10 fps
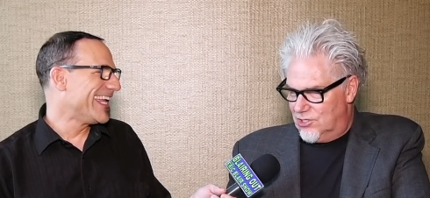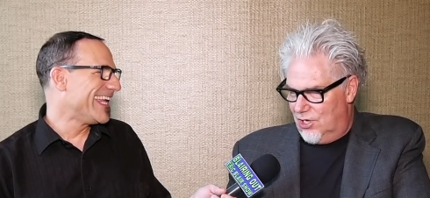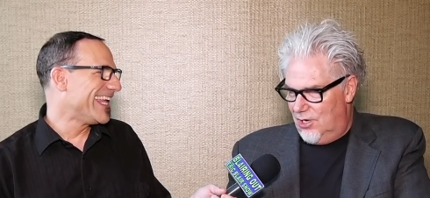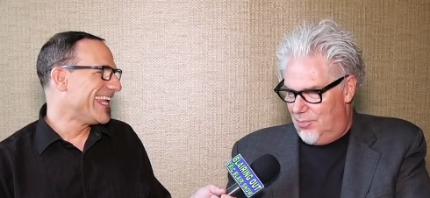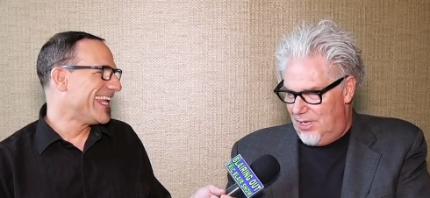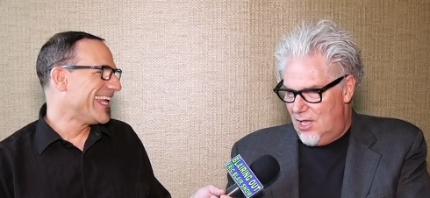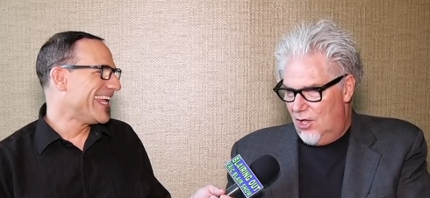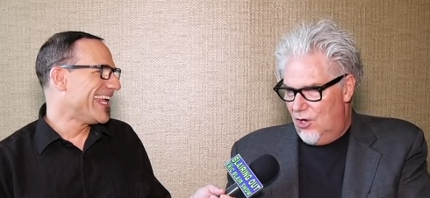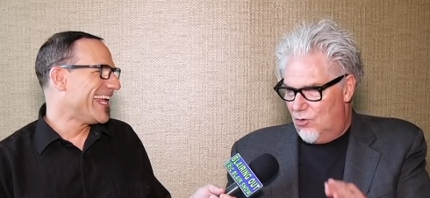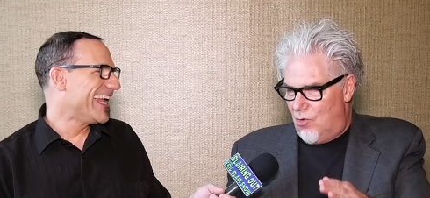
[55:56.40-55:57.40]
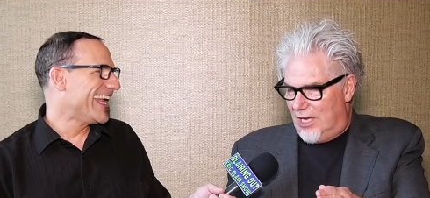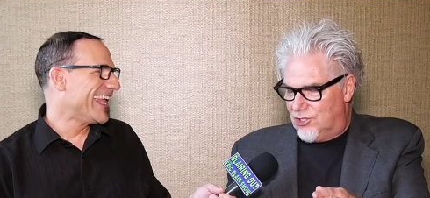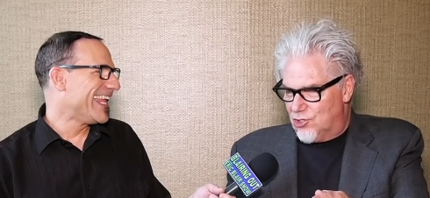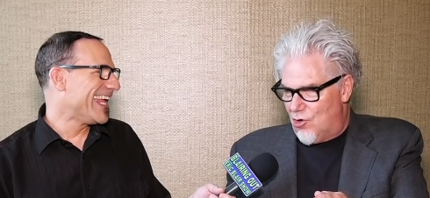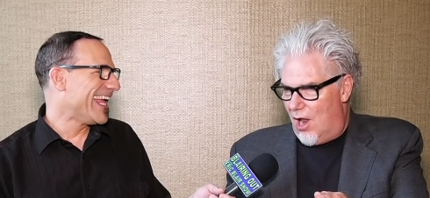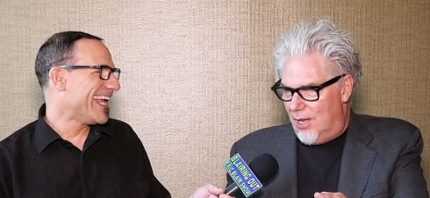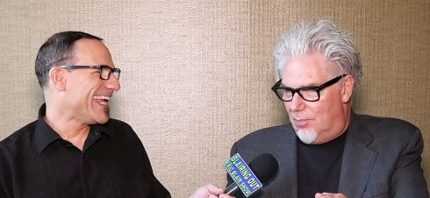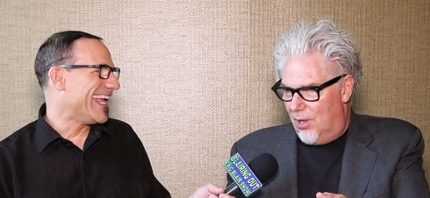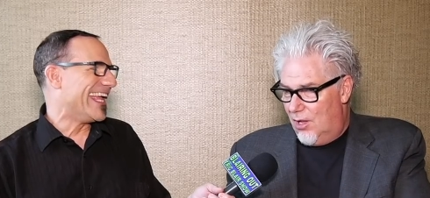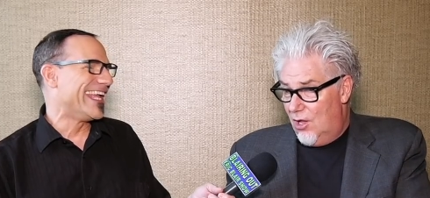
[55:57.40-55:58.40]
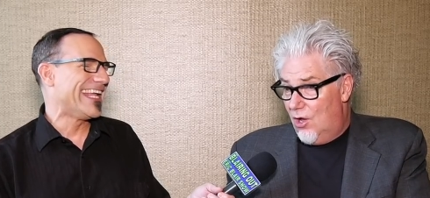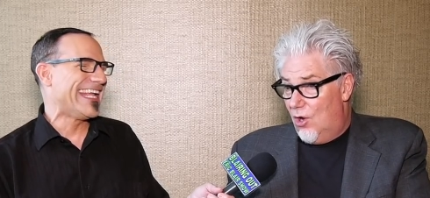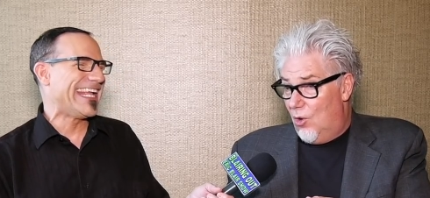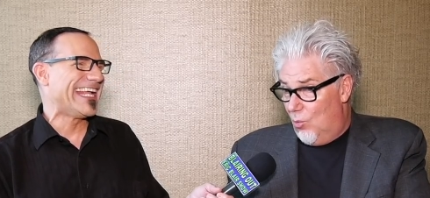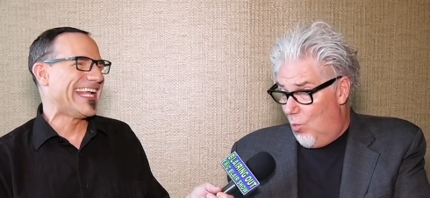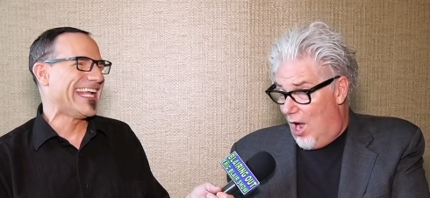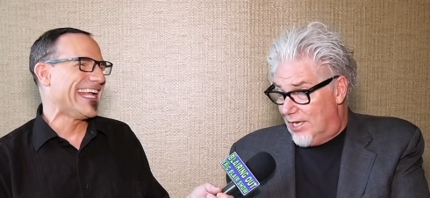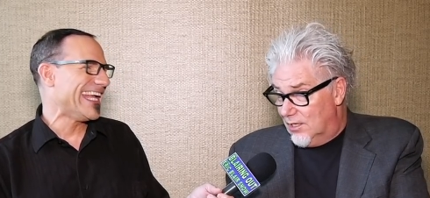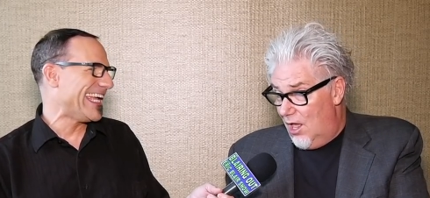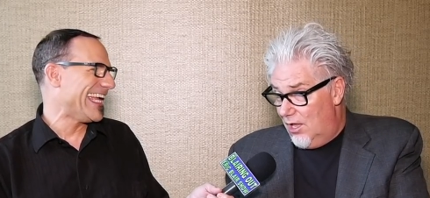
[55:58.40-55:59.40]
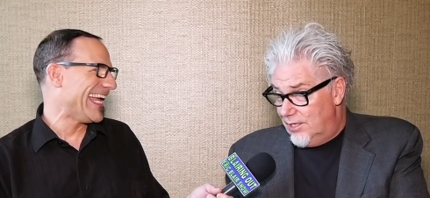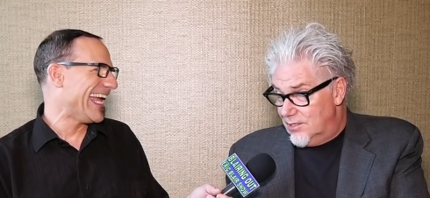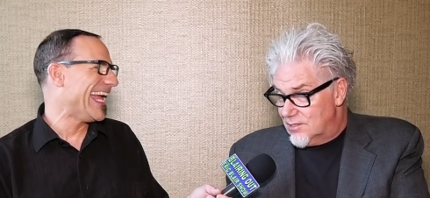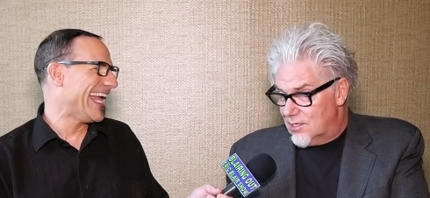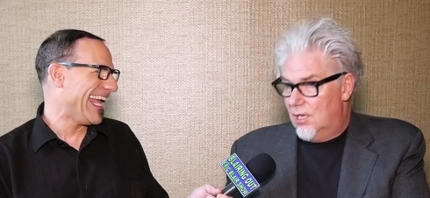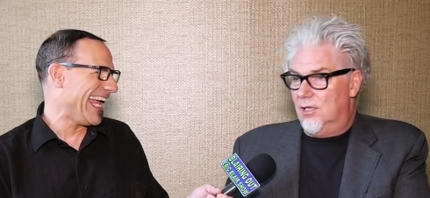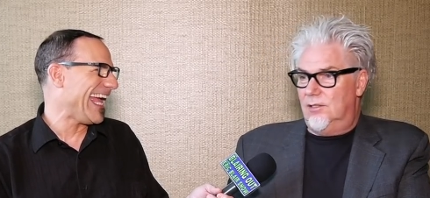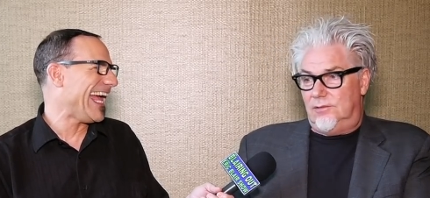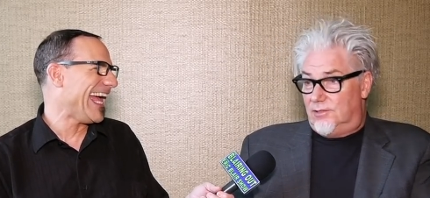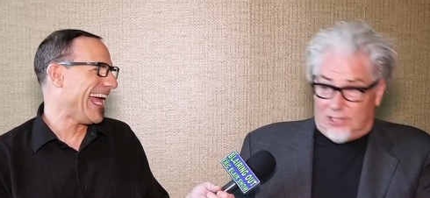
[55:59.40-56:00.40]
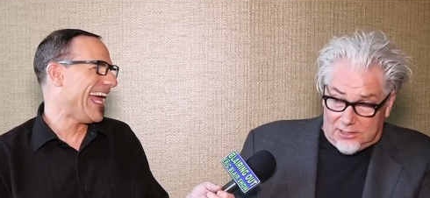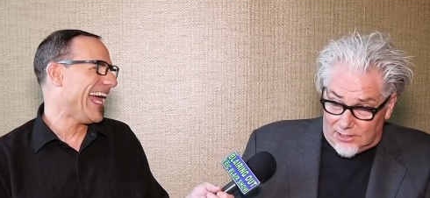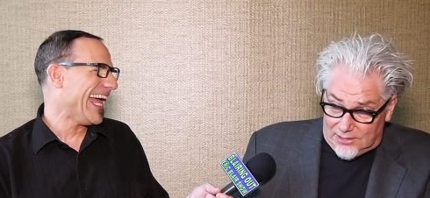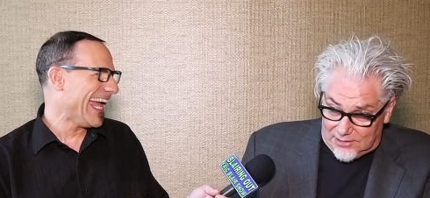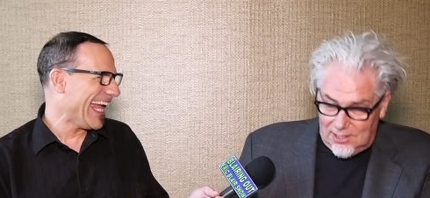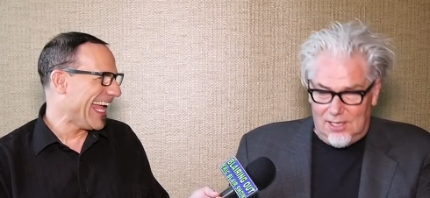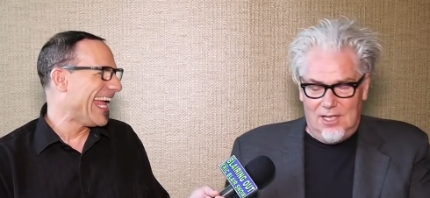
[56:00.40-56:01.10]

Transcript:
Speaker 1: is going to be Red Stripe, White Lines. uh,